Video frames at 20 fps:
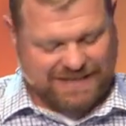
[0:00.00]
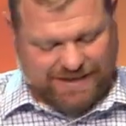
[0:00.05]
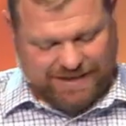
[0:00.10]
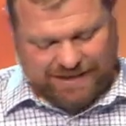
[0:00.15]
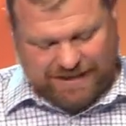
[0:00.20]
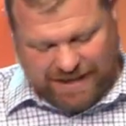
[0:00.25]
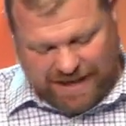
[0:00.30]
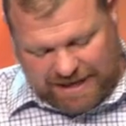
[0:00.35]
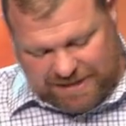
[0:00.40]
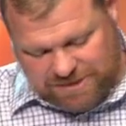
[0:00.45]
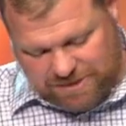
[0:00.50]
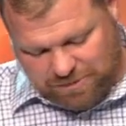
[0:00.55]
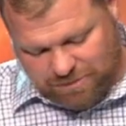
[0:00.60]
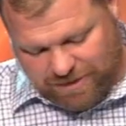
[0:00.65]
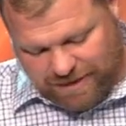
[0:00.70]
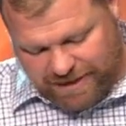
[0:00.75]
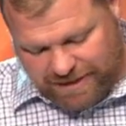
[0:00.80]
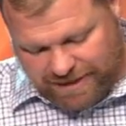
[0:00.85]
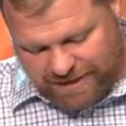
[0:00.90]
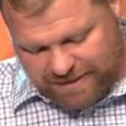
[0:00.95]
And last
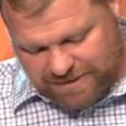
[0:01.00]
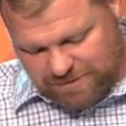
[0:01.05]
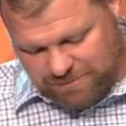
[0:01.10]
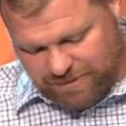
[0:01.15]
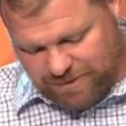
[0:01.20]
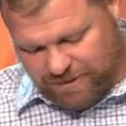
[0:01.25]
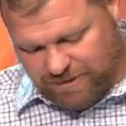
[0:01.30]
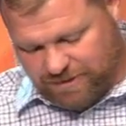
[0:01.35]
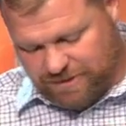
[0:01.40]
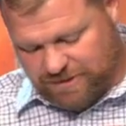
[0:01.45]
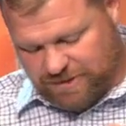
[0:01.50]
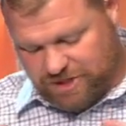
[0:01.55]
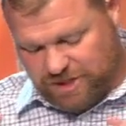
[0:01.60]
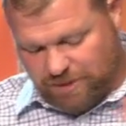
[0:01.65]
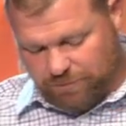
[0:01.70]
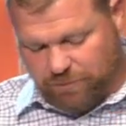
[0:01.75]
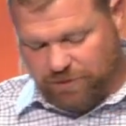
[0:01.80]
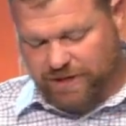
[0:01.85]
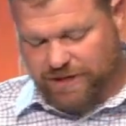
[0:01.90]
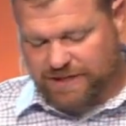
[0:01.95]
week, as we were
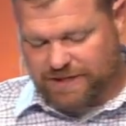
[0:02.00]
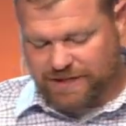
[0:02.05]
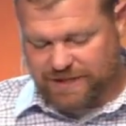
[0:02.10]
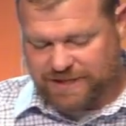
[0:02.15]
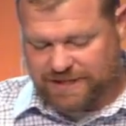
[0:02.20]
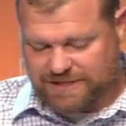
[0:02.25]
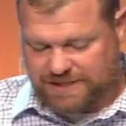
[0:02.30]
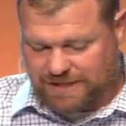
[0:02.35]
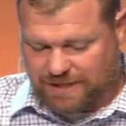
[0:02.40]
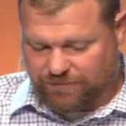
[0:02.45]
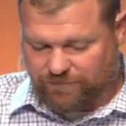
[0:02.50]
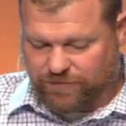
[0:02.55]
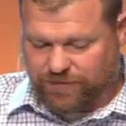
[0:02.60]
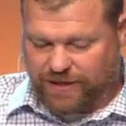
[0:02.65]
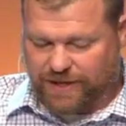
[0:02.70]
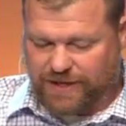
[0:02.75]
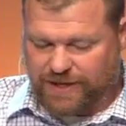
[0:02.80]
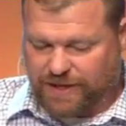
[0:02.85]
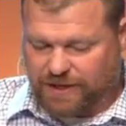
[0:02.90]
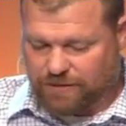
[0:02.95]
jumping into this, I'm
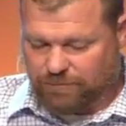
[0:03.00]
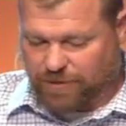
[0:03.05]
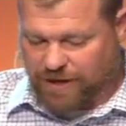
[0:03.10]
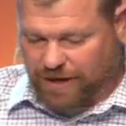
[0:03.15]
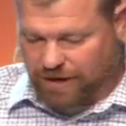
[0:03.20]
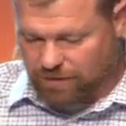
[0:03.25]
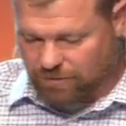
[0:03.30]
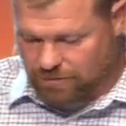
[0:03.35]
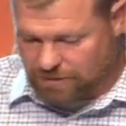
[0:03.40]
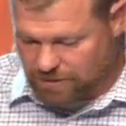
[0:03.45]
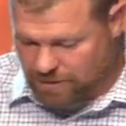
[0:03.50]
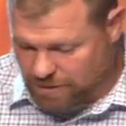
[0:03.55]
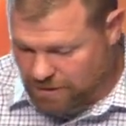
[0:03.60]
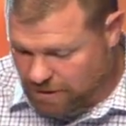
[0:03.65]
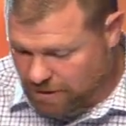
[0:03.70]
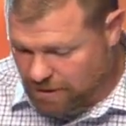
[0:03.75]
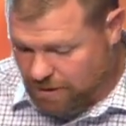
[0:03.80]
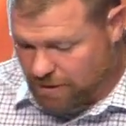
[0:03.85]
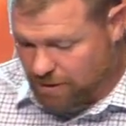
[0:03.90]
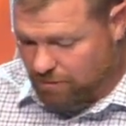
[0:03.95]
thinking about,
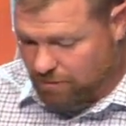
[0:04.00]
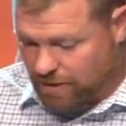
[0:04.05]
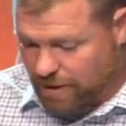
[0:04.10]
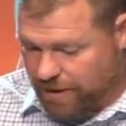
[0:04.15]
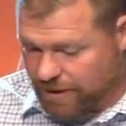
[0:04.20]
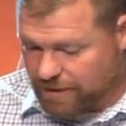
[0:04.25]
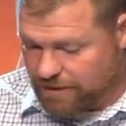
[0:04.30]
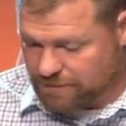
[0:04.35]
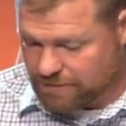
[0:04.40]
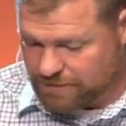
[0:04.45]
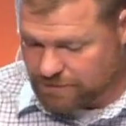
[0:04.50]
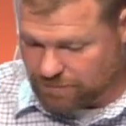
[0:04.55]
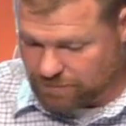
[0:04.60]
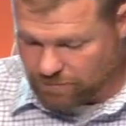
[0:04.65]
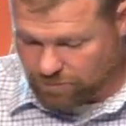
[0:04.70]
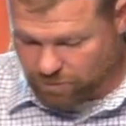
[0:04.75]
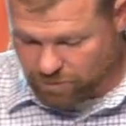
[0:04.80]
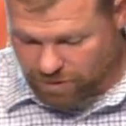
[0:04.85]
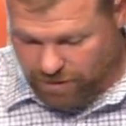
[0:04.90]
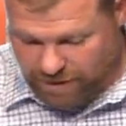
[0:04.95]
okay,
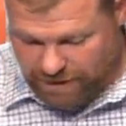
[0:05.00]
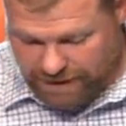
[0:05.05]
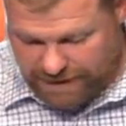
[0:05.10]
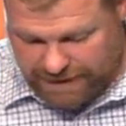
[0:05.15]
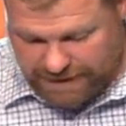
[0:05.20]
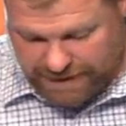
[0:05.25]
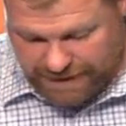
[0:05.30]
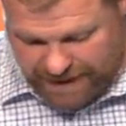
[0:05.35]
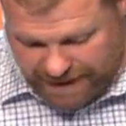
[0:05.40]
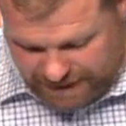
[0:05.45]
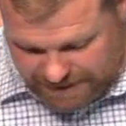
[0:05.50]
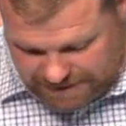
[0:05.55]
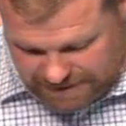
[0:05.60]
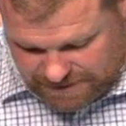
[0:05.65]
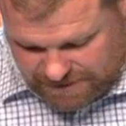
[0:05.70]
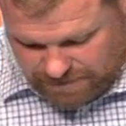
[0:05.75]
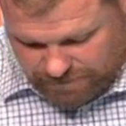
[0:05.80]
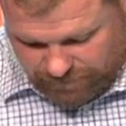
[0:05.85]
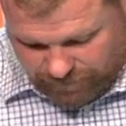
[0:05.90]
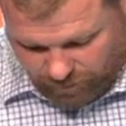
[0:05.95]
we're a
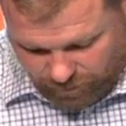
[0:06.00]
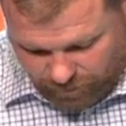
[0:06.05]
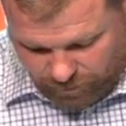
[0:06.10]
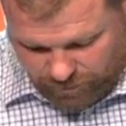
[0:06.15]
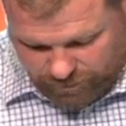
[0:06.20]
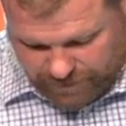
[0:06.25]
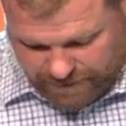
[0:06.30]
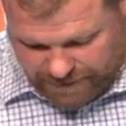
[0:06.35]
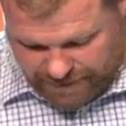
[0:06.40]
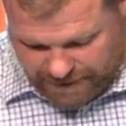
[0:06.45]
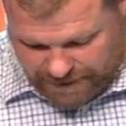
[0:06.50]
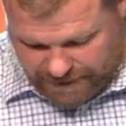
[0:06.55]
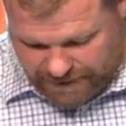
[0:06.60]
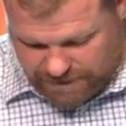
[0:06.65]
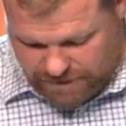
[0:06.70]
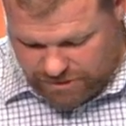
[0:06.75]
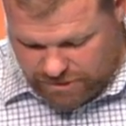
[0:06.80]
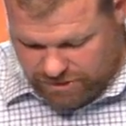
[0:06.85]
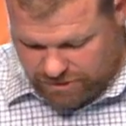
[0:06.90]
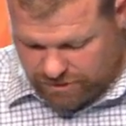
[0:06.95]
next
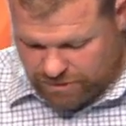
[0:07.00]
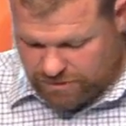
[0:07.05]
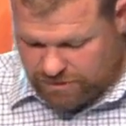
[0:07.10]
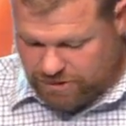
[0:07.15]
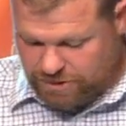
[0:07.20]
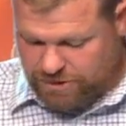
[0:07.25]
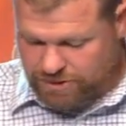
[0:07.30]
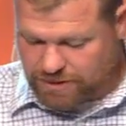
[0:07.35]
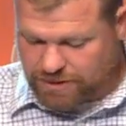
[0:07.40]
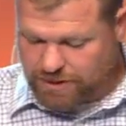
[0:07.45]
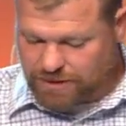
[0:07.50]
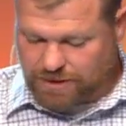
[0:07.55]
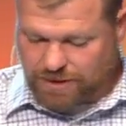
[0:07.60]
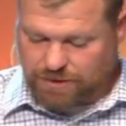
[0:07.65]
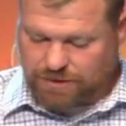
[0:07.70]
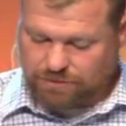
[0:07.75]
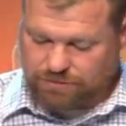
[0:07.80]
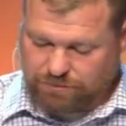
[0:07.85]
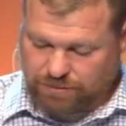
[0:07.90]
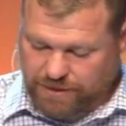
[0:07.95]
forward-thinking church.
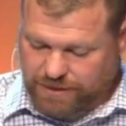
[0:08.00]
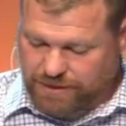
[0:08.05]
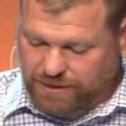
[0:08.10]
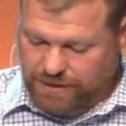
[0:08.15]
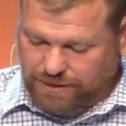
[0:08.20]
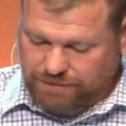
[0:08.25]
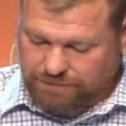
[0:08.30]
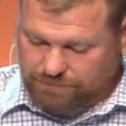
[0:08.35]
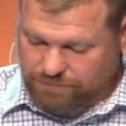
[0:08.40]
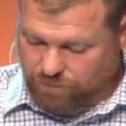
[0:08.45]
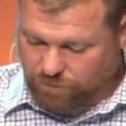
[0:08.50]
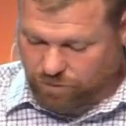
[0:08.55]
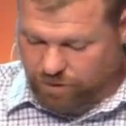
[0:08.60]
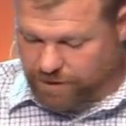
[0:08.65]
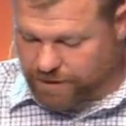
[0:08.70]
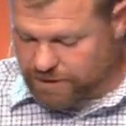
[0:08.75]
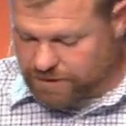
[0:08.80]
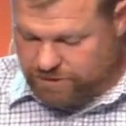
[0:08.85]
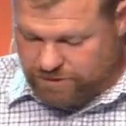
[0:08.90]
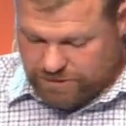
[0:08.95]
We're
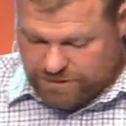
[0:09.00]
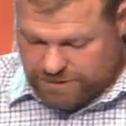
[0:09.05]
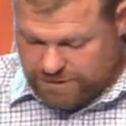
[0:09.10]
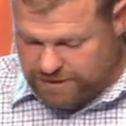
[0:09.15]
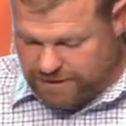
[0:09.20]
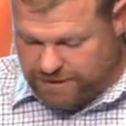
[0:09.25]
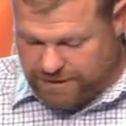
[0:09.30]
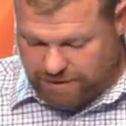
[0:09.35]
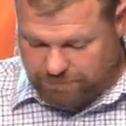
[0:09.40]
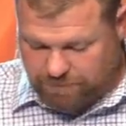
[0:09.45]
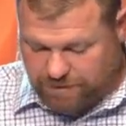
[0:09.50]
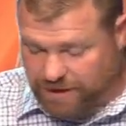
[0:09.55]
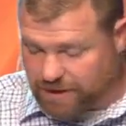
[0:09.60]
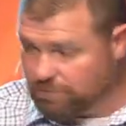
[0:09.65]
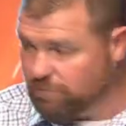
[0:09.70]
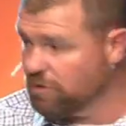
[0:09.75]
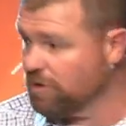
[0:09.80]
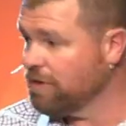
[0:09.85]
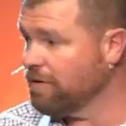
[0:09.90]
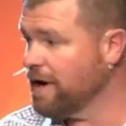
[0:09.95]
interested in
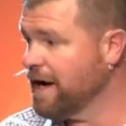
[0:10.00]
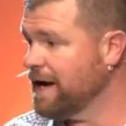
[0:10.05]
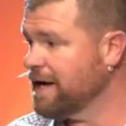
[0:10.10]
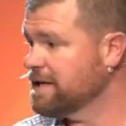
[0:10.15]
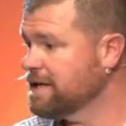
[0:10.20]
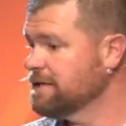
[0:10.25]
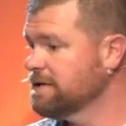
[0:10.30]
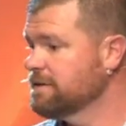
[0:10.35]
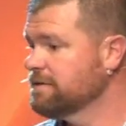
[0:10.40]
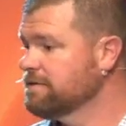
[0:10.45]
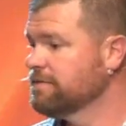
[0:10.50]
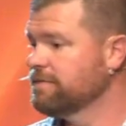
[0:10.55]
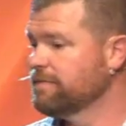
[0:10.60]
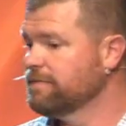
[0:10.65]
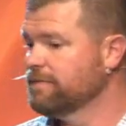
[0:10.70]
being proactive.